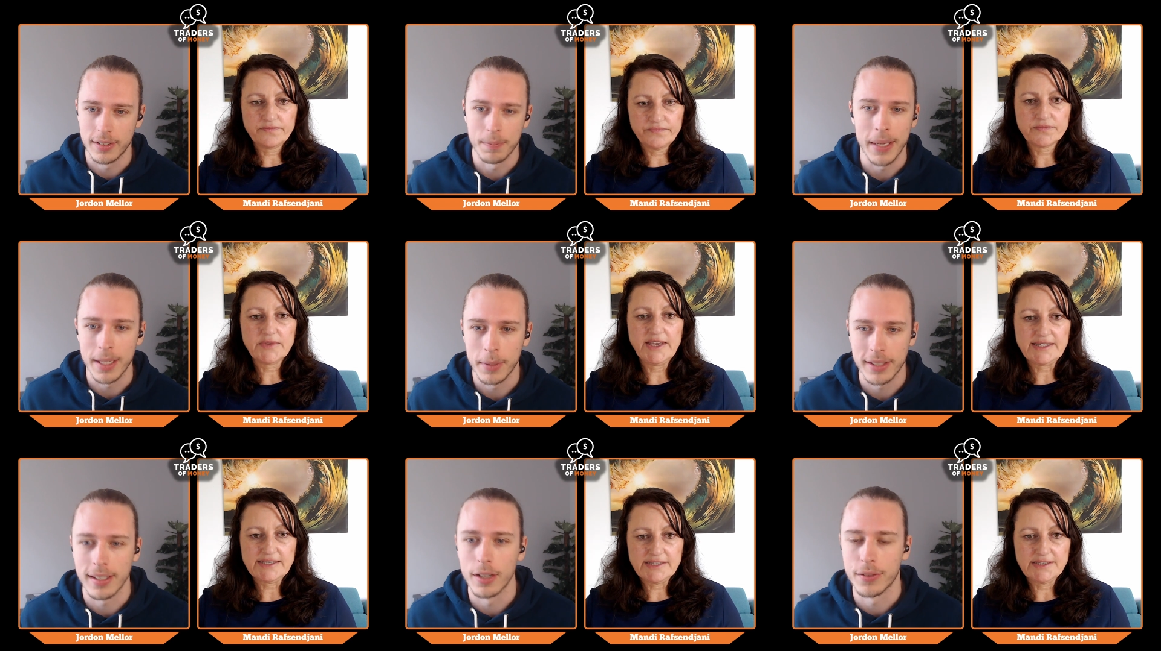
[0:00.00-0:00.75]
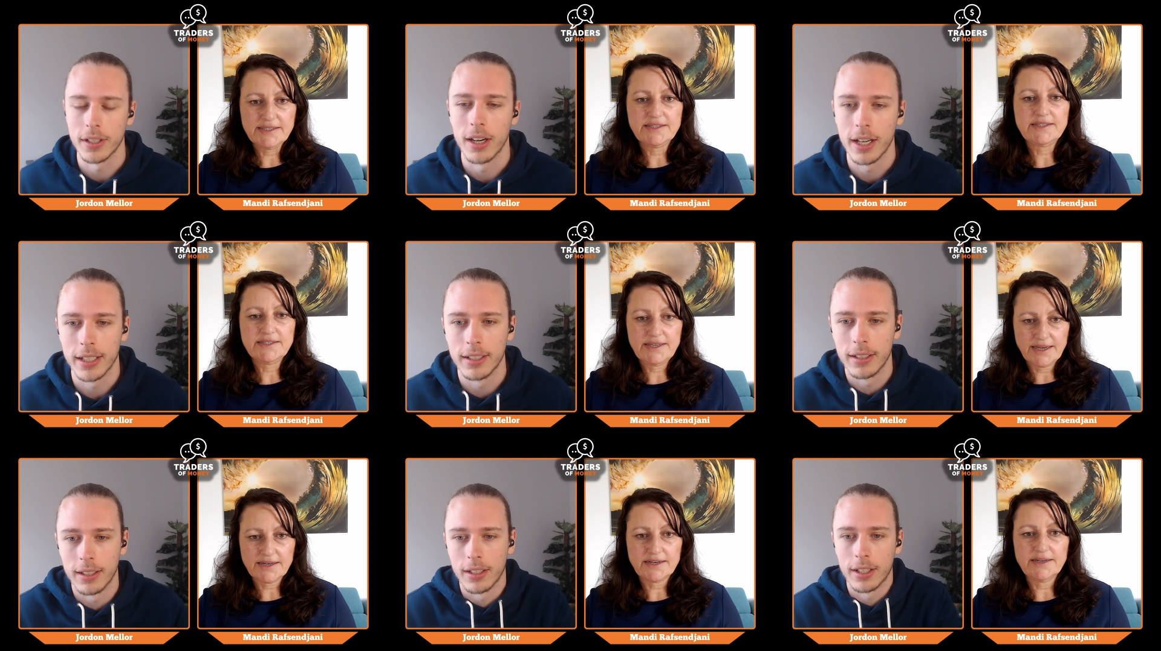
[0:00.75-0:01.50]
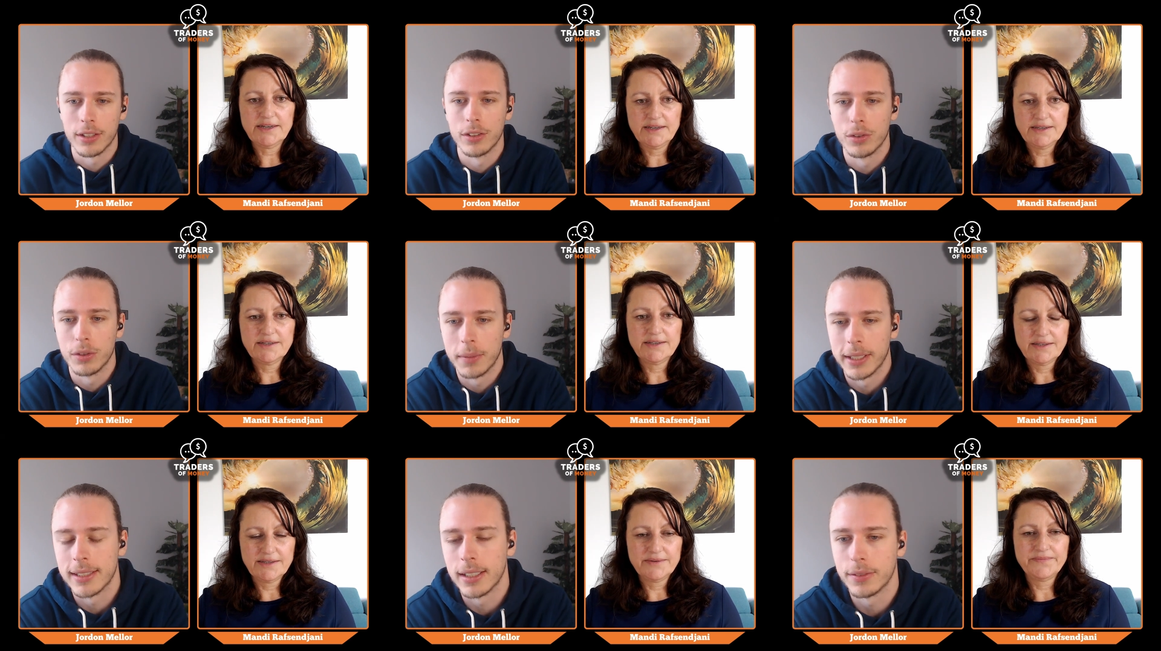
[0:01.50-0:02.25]
Speaker 1: it's me myself and I and and I can do it
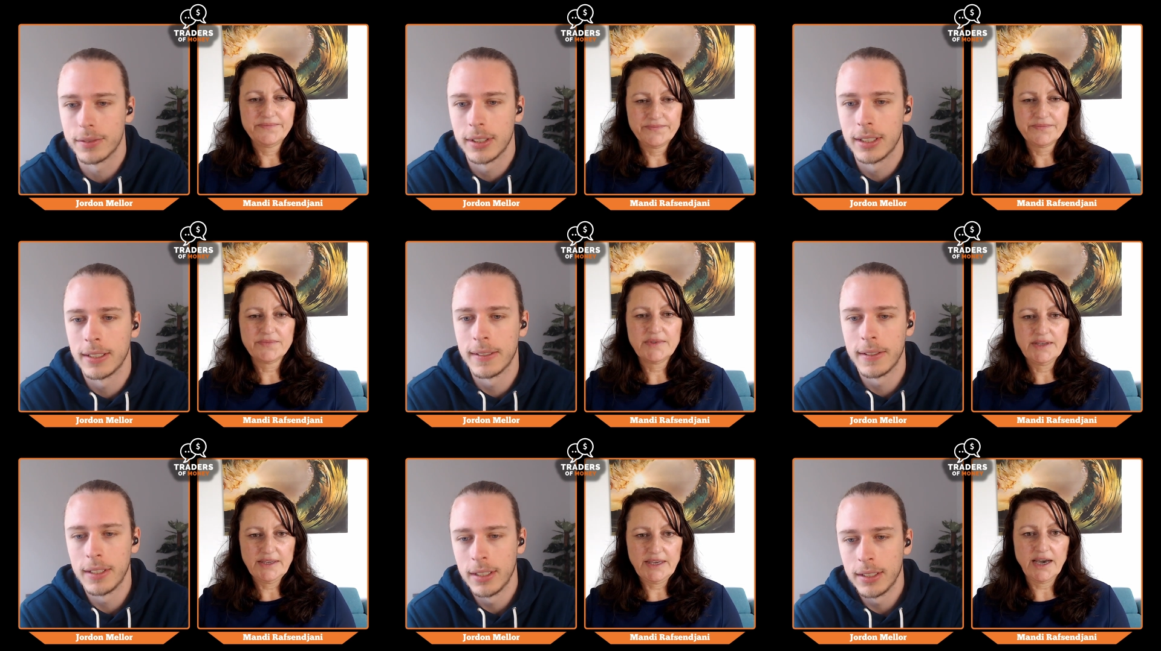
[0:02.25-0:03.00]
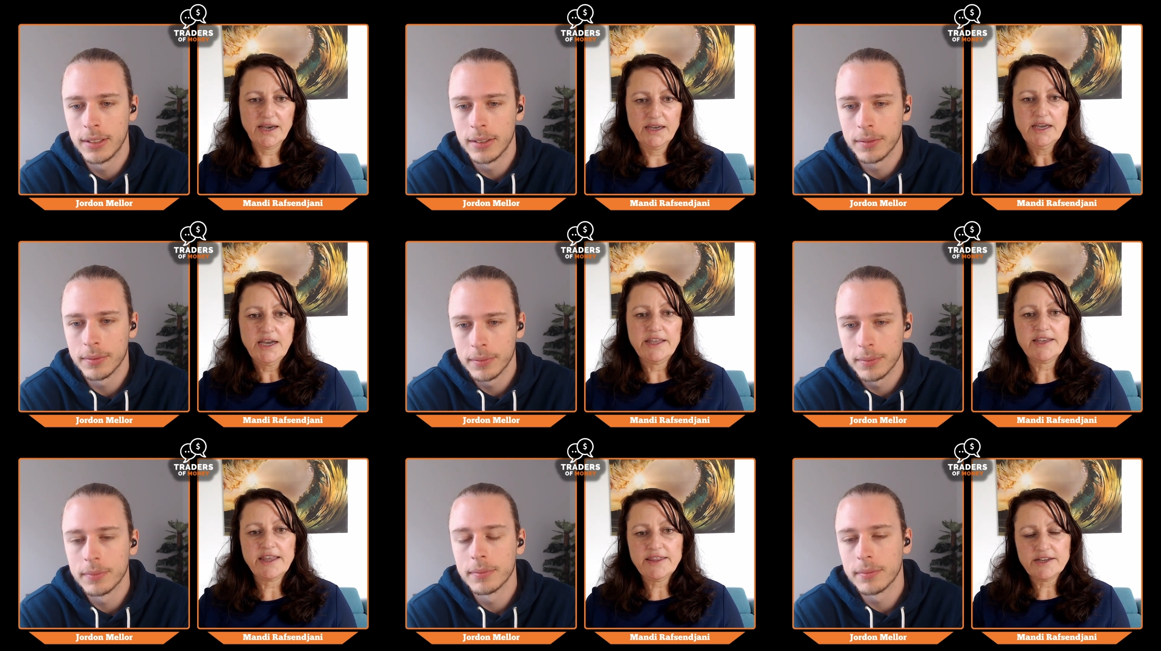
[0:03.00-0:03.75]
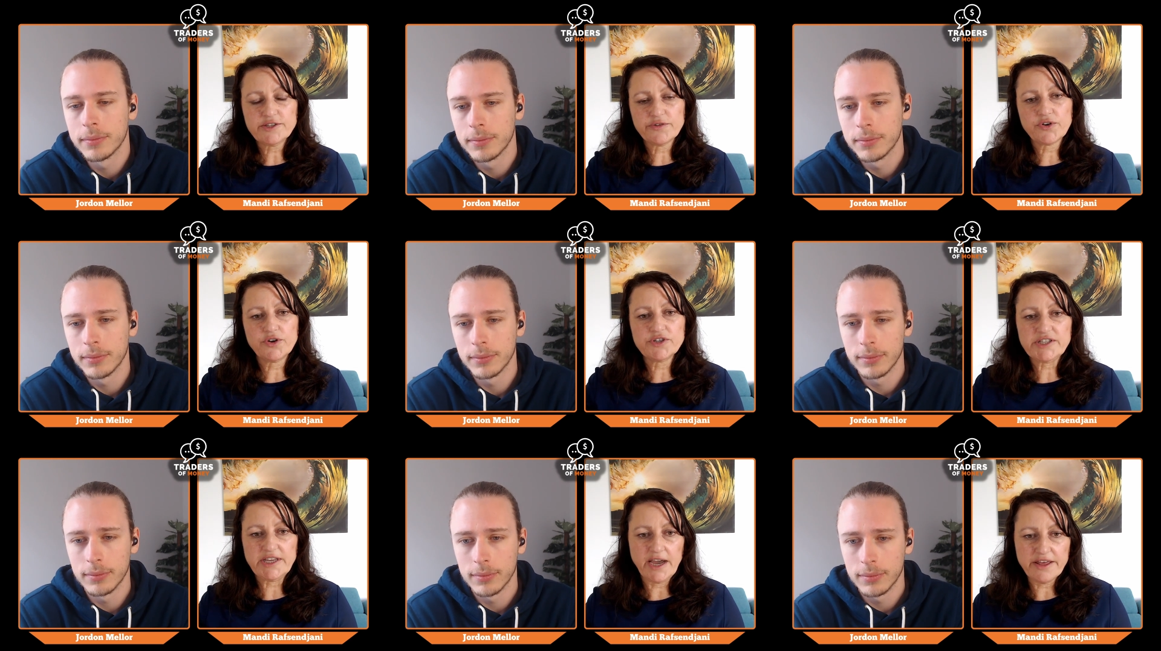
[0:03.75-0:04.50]
myself.
Speaker 2: Yeah, and then there's of
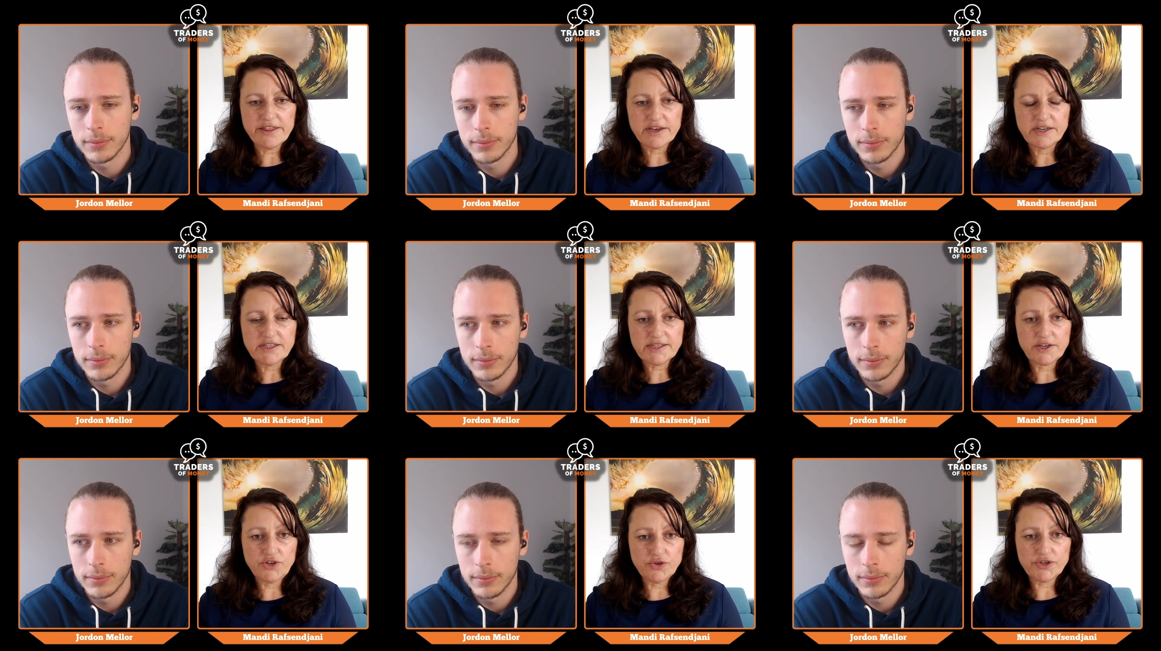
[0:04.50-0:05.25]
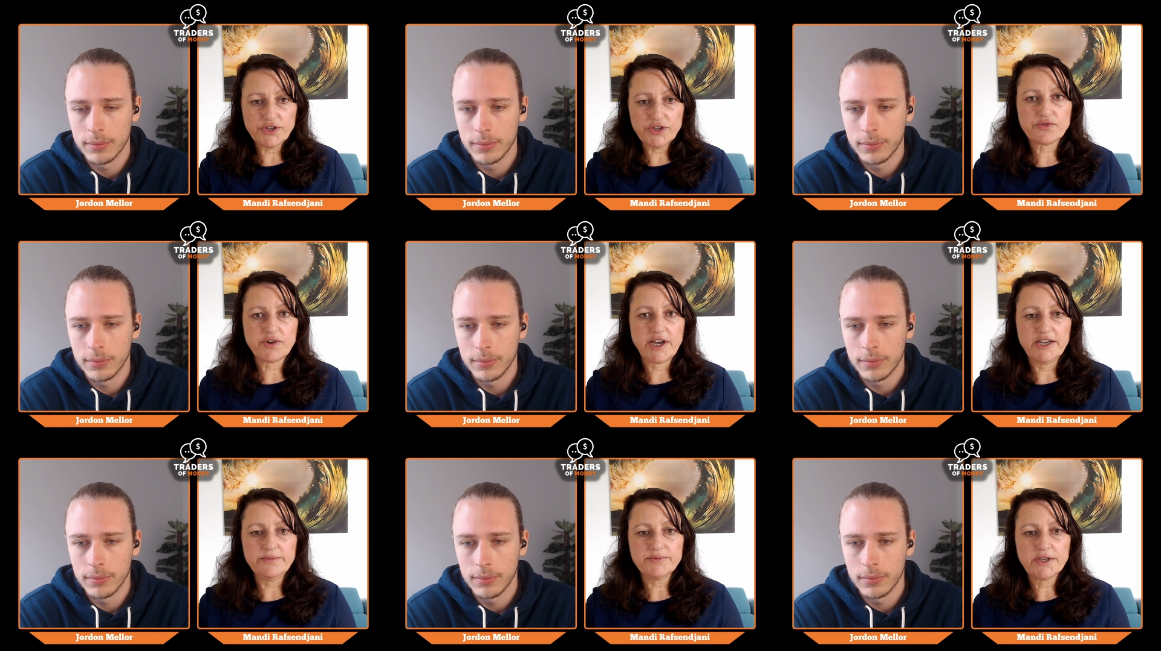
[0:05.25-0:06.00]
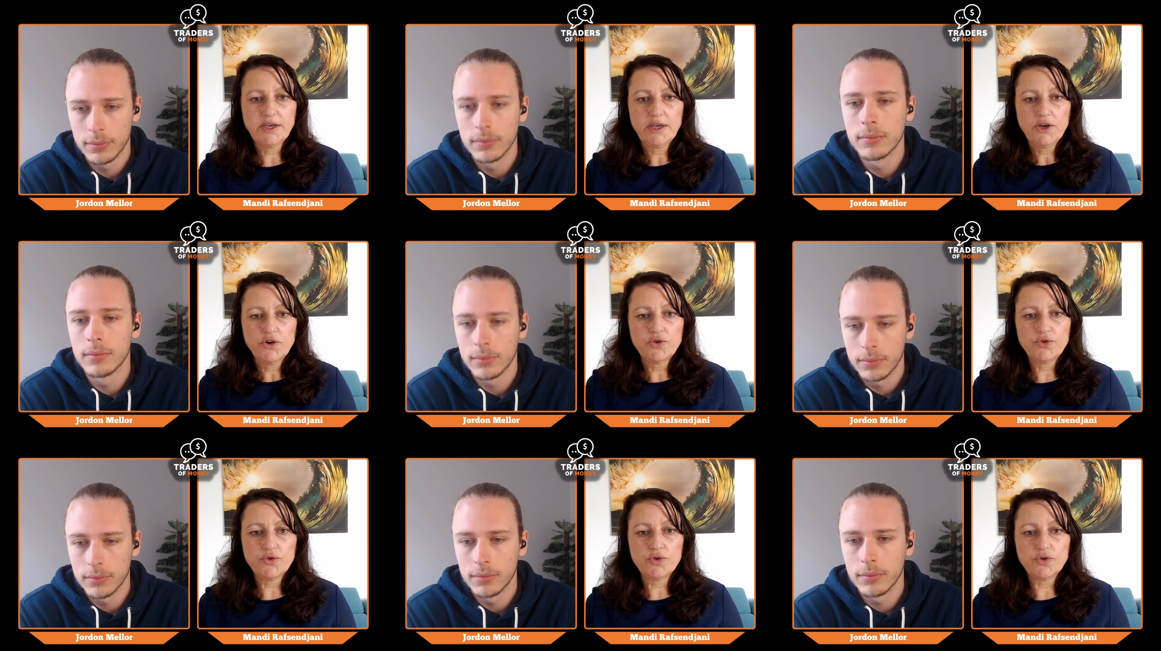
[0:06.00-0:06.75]
course the others that you described
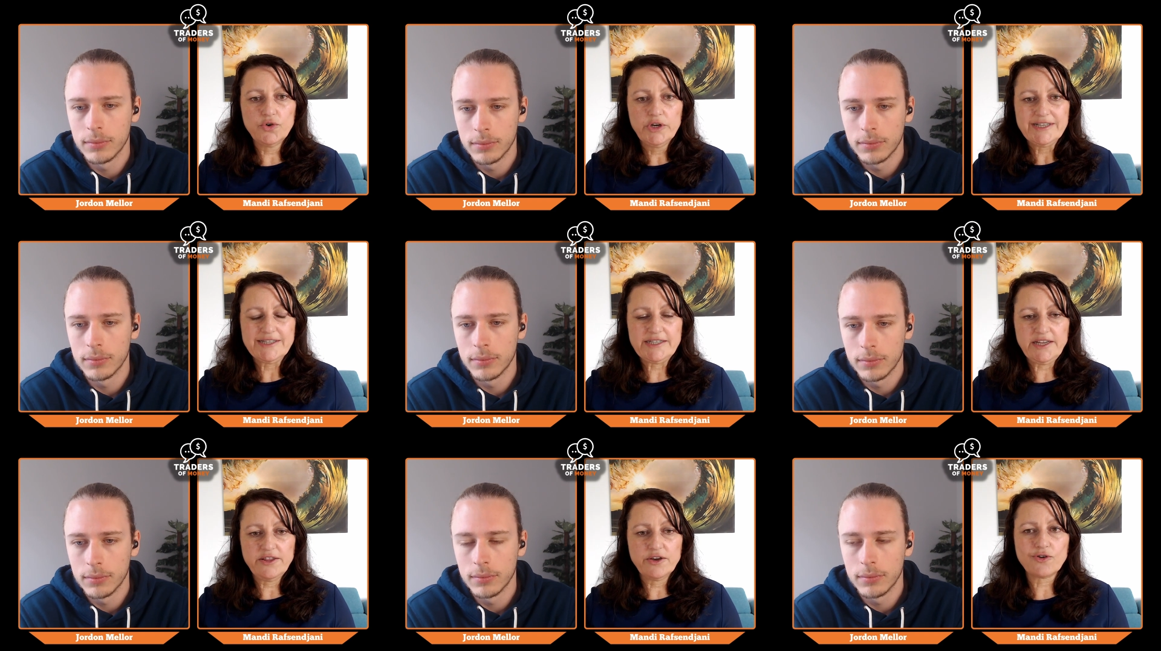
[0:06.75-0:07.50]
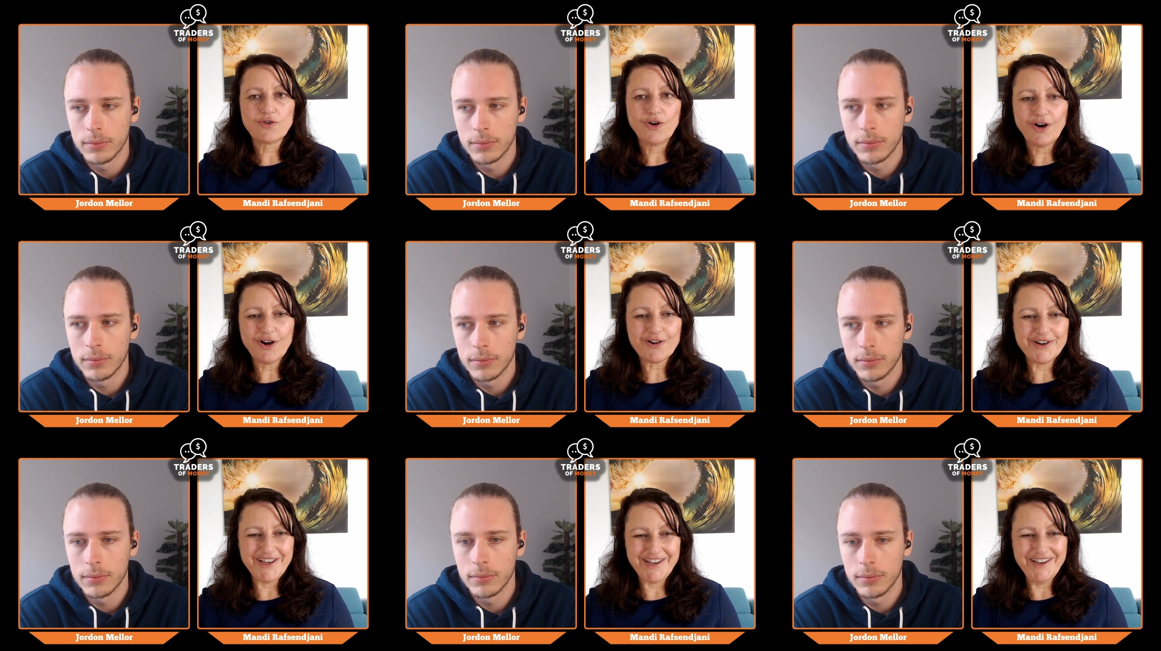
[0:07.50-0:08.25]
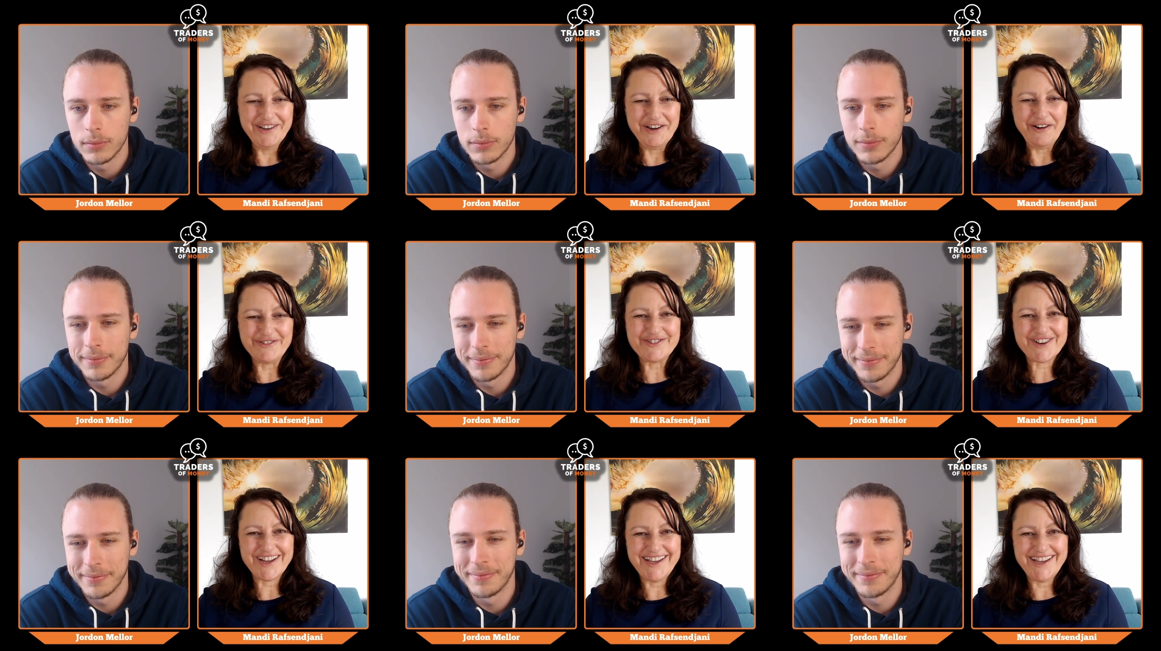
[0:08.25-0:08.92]
who see the glory of